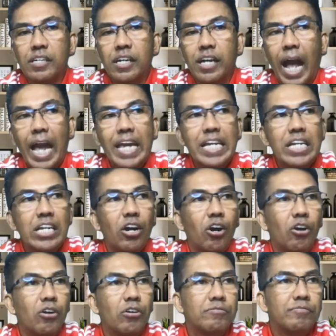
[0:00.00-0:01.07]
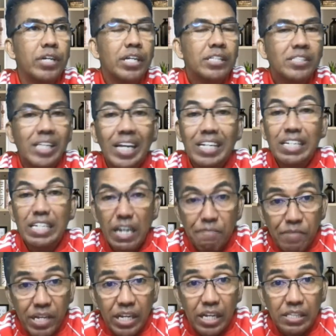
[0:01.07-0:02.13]
kind of
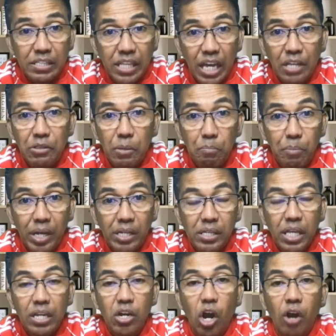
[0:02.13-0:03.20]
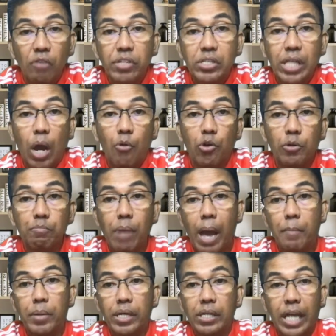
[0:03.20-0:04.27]
significant in the building of the Tower of
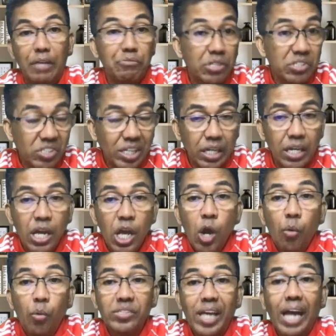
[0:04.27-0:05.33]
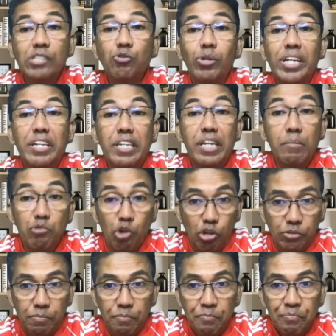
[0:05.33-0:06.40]
Babel and the city, was actually
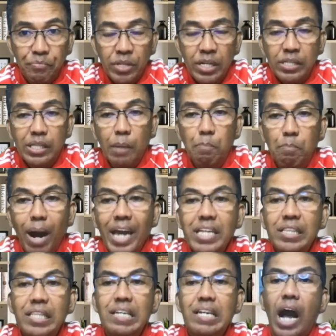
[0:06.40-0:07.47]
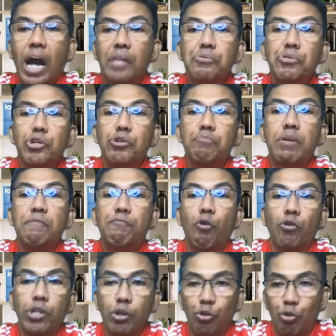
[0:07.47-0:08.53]
Nimrod, the mighty hunter
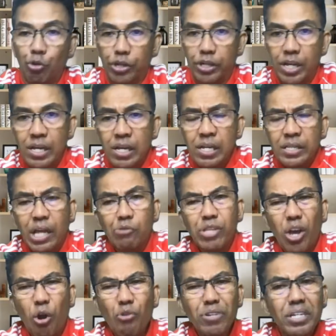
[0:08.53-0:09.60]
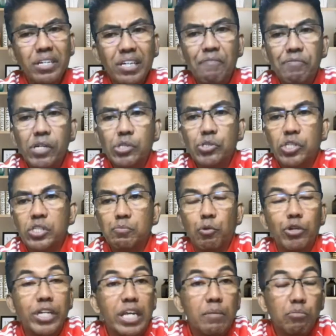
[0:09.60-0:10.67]
before the Lord. Now, the only references
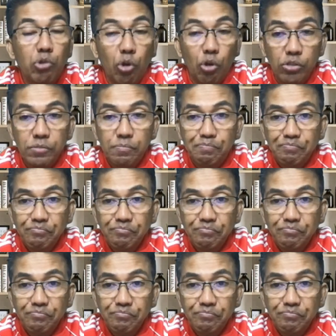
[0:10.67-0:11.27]
for Nimrod